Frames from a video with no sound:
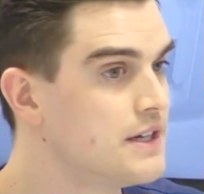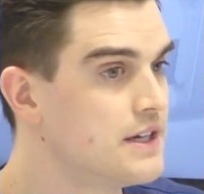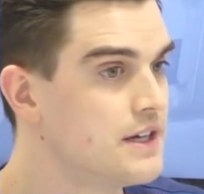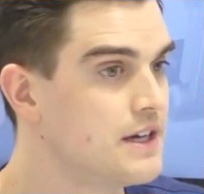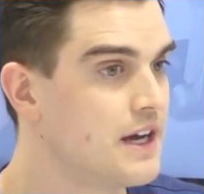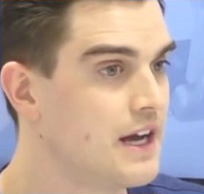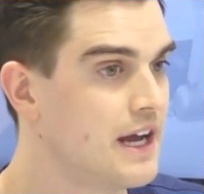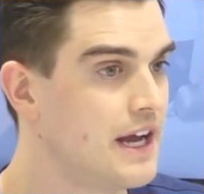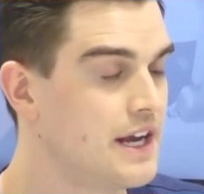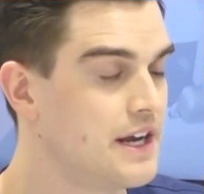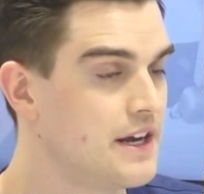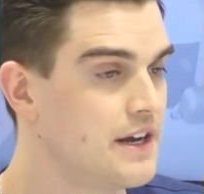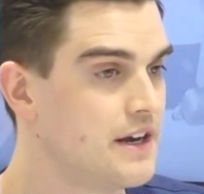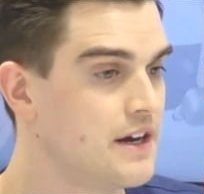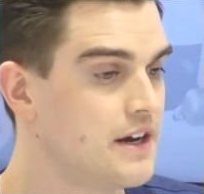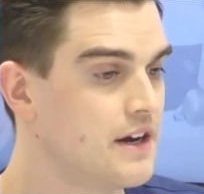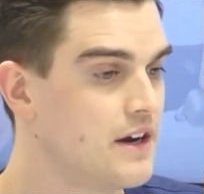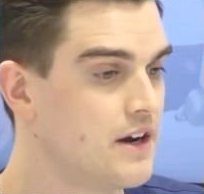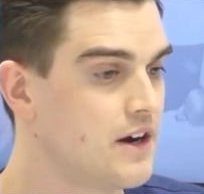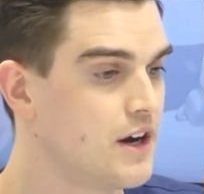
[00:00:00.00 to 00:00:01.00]
and
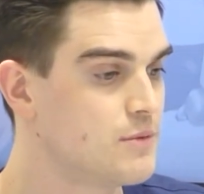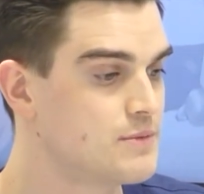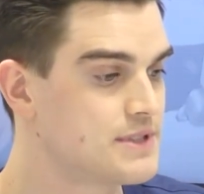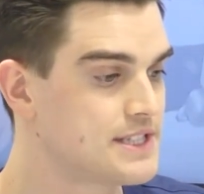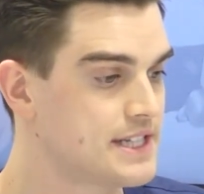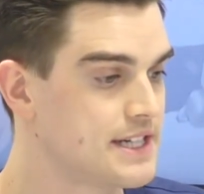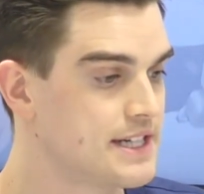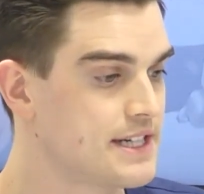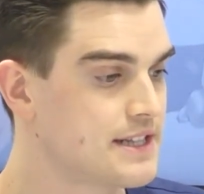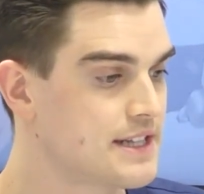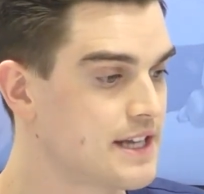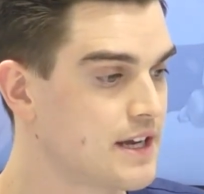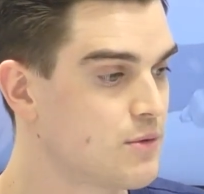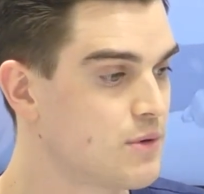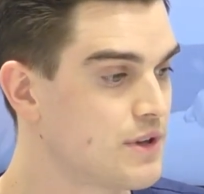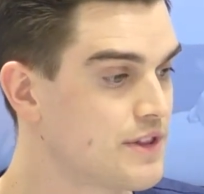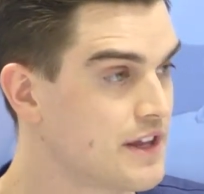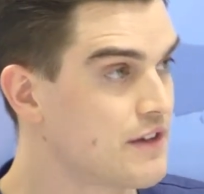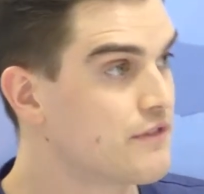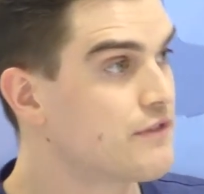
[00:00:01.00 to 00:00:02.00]
I'm sitting there
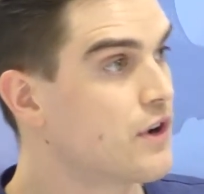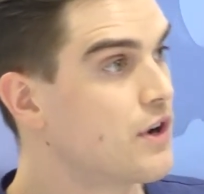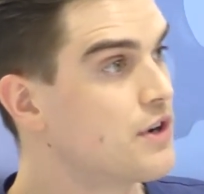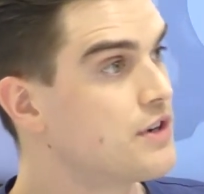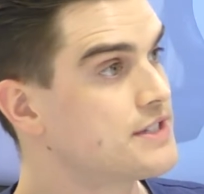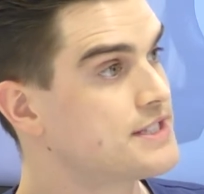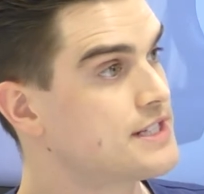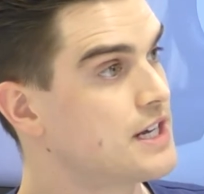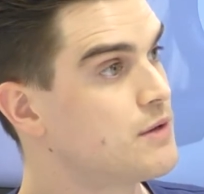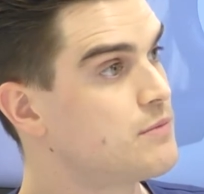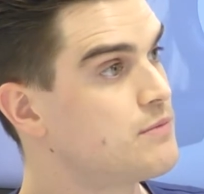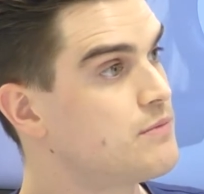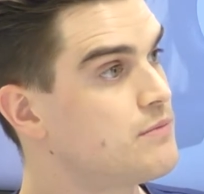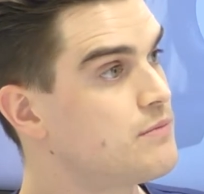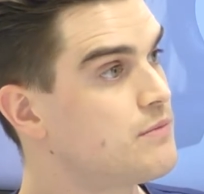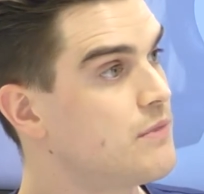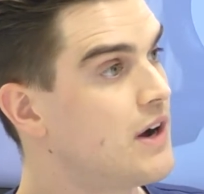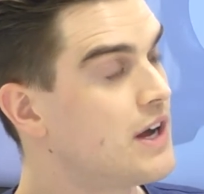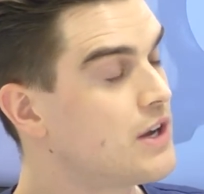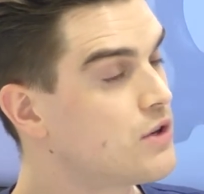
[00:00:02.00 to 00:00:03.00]
with their photos up,
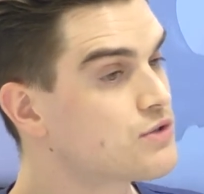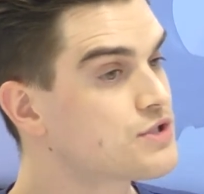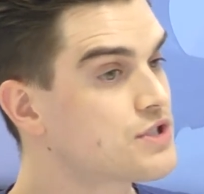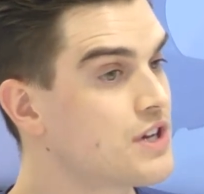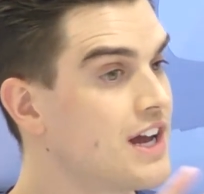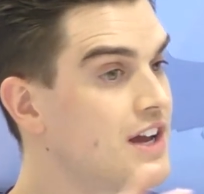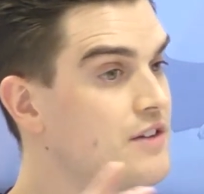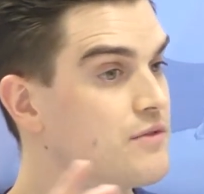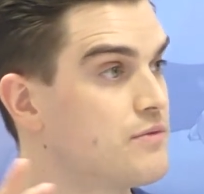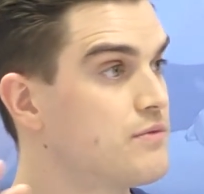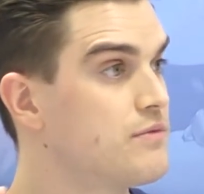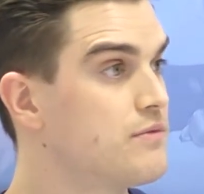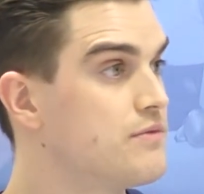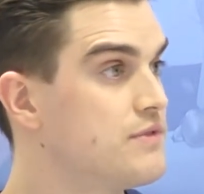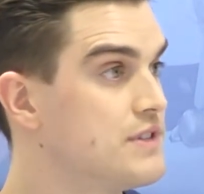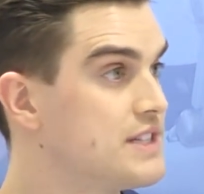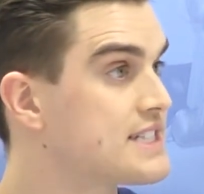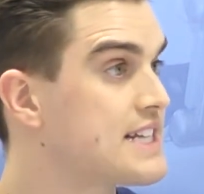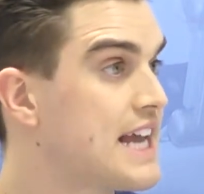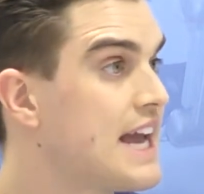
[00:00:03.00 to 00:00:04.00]
I also have
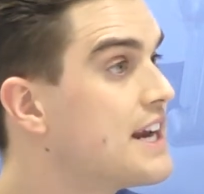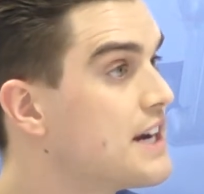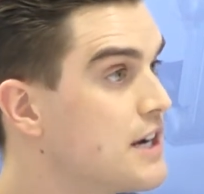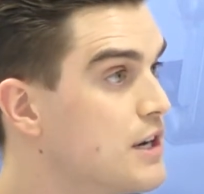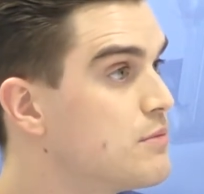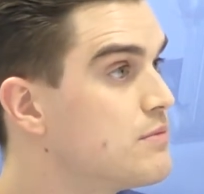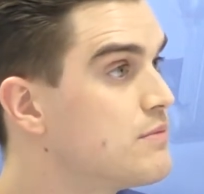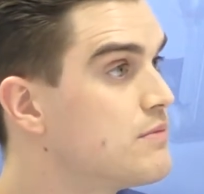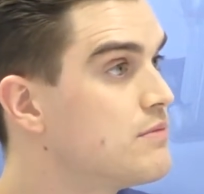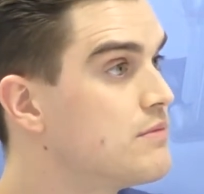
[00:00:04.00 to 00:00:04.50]
the scanner.